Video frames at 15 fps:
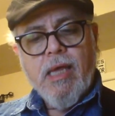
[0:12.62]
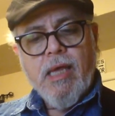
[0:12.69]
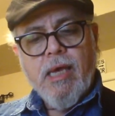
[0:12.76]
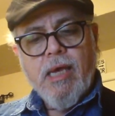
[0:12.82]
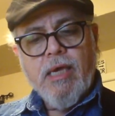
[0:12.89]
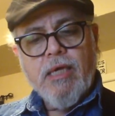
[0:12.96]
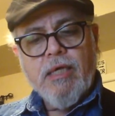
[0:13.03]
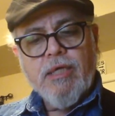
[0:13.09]
uh,
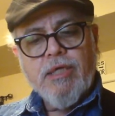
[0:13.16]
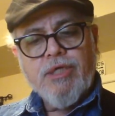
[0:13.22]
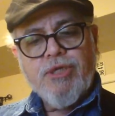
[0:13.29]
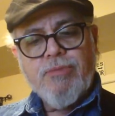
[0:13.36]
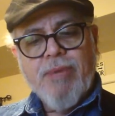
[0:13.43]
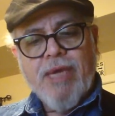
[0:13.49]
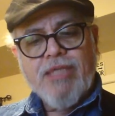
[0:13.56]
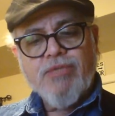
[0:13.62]
uh, she
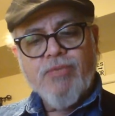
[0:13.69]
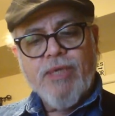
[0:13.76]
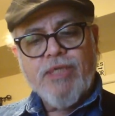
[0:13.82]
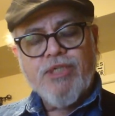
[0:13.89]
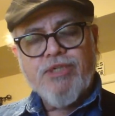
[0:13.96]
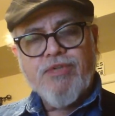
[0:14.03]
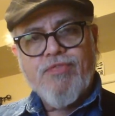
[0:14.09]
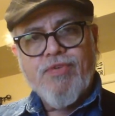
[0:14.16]
passed away
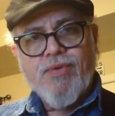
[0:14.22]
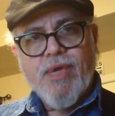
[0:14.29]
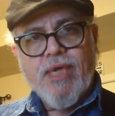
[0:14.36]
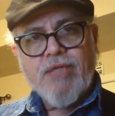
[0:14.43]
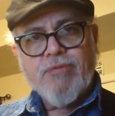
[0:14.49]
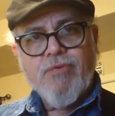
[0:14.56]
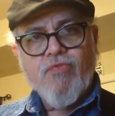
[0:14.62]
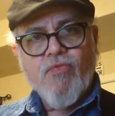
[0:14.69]
just a few
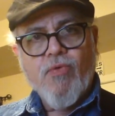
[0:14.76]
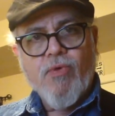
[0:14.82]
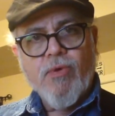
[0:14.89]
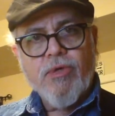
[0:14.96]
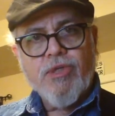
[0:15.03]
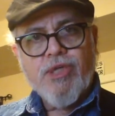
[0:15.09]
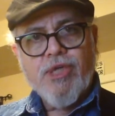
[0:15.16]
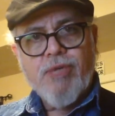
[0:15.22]
days
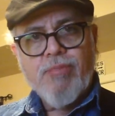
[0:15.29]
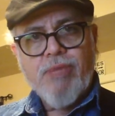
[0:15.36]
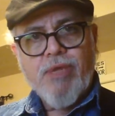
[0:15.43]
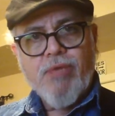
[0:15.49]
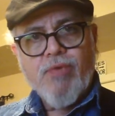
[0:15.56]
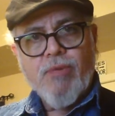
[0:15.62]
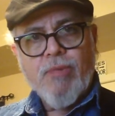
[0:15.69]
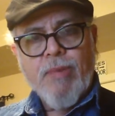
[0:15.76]
before she and
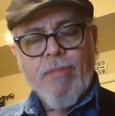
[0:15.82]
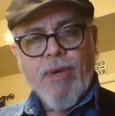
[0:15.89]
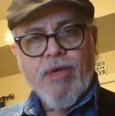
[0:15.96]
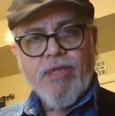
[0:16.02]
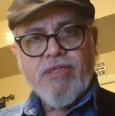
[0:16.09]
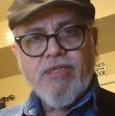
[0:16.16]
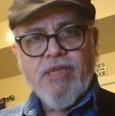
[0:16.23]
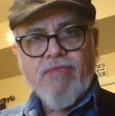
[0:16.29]
Pete would have been
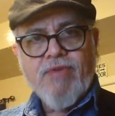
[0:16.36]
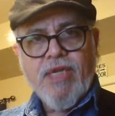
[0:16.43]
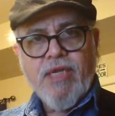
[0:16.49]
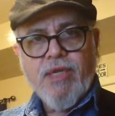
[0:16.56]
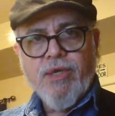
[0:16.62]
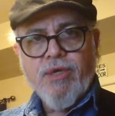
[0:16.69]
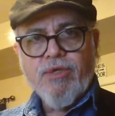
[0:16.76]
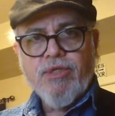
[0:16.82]
married 70
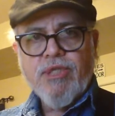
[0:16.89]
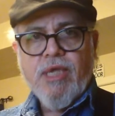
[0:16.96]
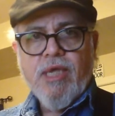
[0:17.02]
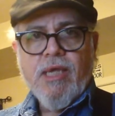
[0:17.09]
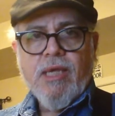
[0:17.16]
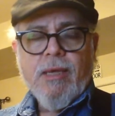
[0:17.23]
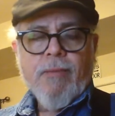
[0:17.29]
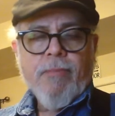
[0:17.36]
years.
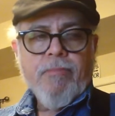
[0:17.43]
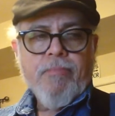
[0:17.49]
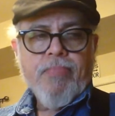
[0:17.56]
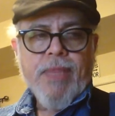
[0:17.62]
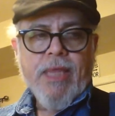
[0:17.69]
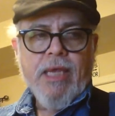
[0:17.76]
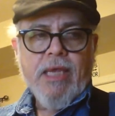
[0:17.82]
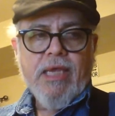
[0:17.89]

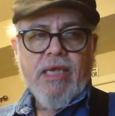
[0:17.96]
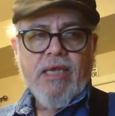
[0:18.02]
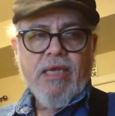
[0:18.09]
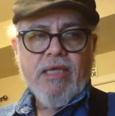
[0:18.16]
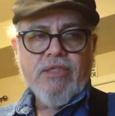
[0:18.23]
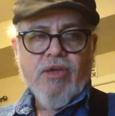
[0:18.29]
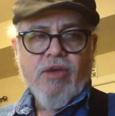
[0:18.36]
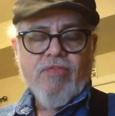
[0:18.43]
He
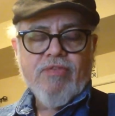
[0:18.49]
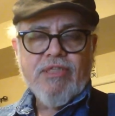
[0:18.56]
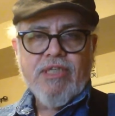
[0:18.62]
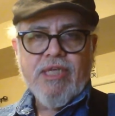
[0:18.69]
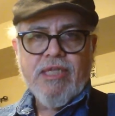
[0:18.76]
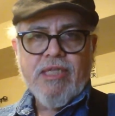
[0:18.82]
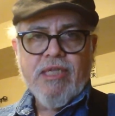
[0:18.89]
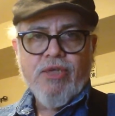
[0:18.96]
has often
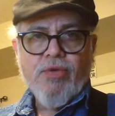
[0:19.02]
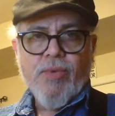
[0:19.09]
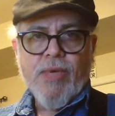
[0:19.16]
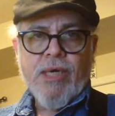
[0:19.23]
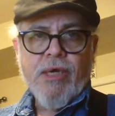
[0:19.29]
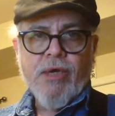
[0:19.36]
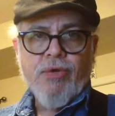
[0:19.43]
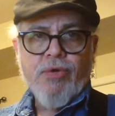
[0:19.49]
said that you
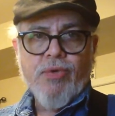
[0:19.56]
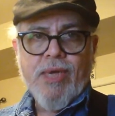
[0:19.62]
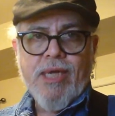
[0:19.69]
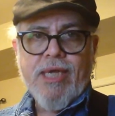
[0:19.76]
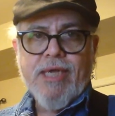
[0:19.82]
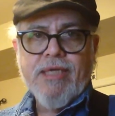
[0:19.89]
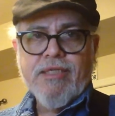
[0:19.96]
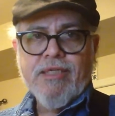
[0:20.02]
wouldn't know who he
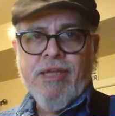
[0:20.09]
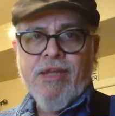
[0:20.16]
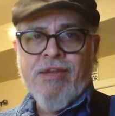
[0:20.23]
is